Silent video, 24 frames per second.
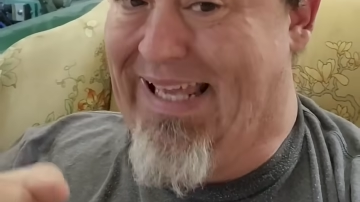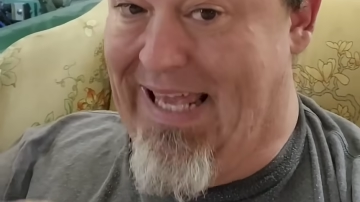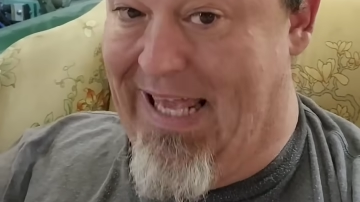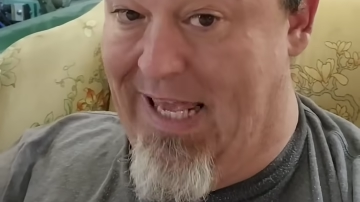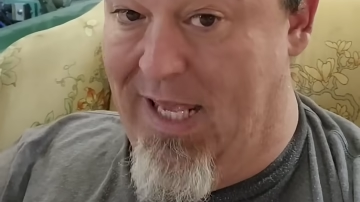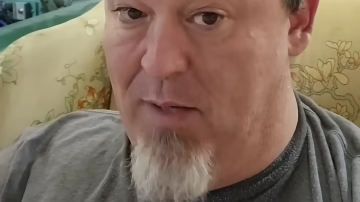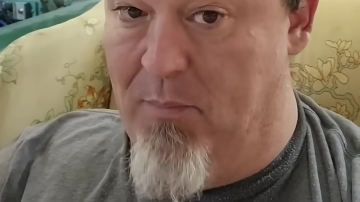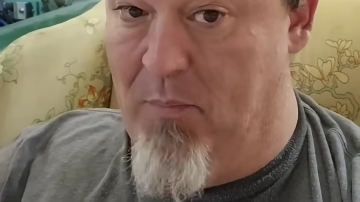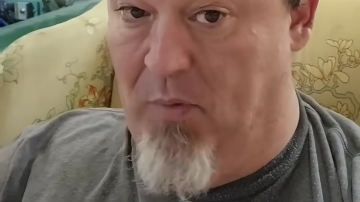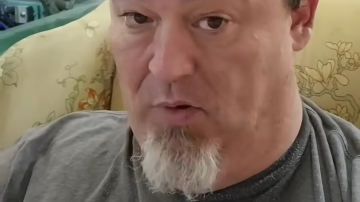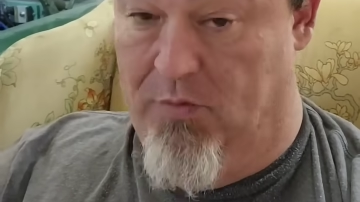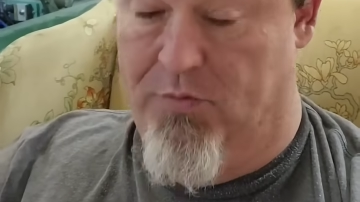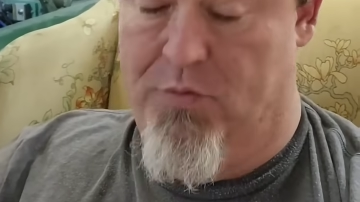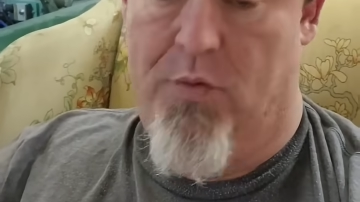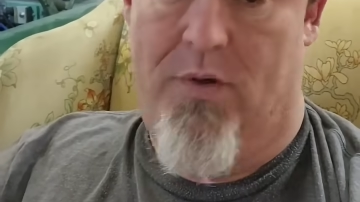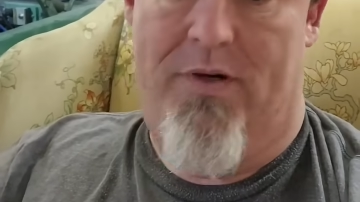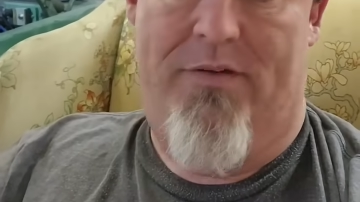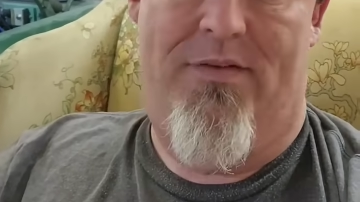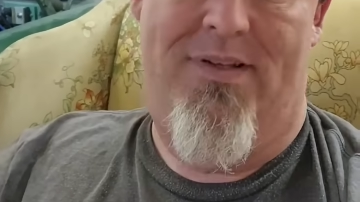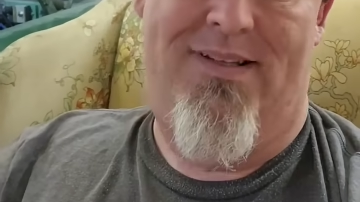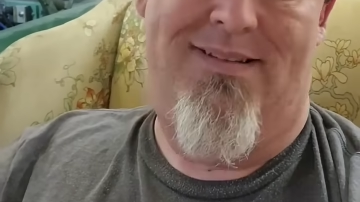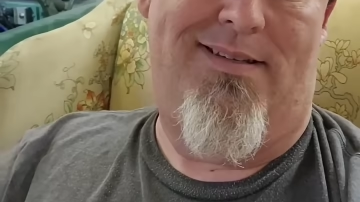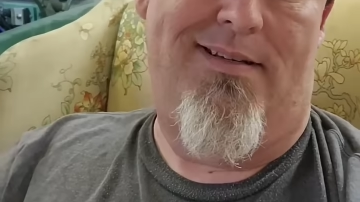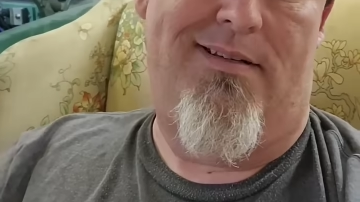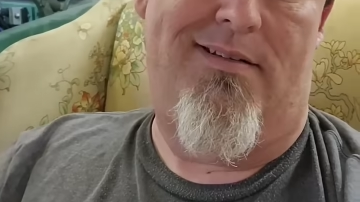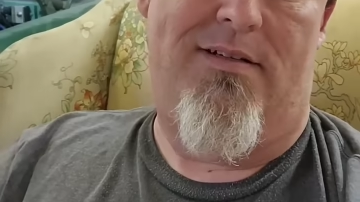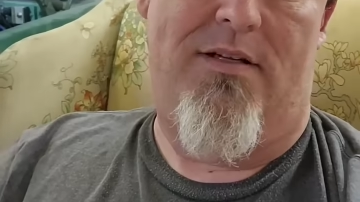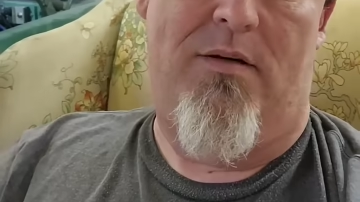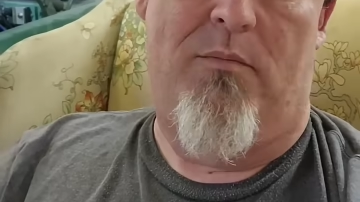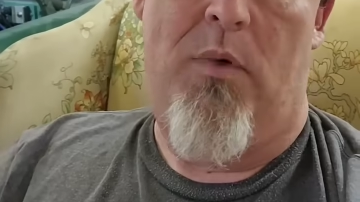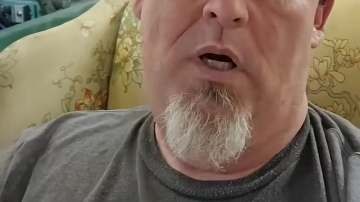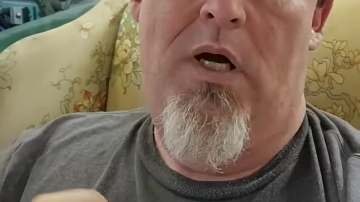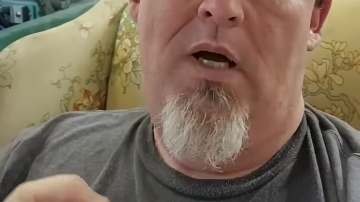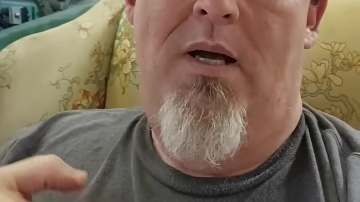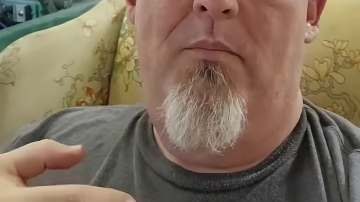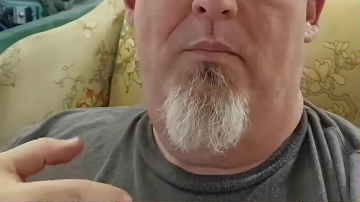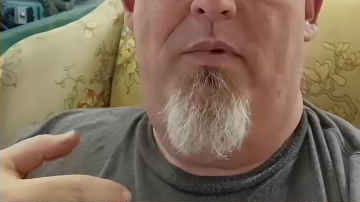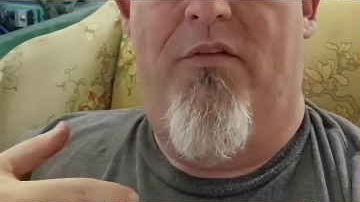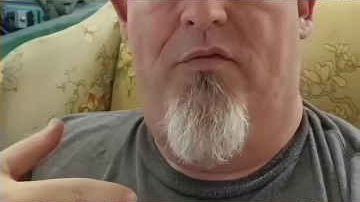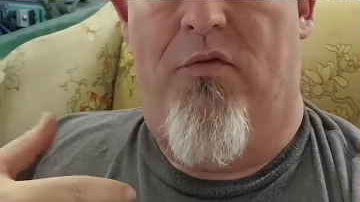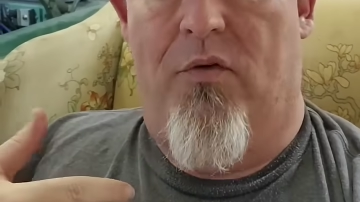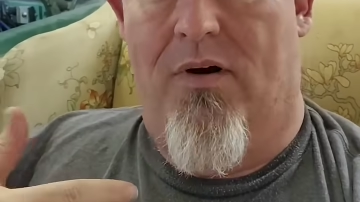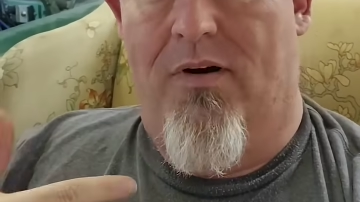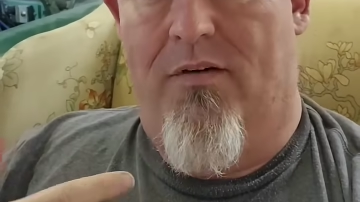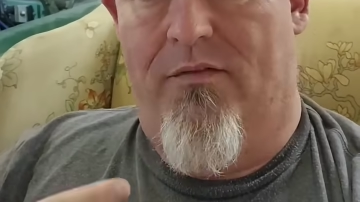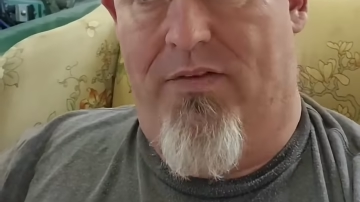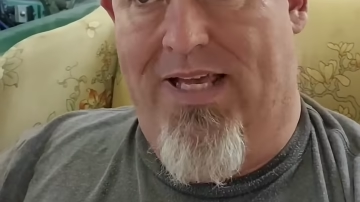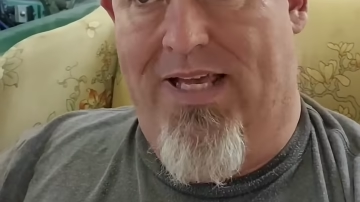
cable-driven system before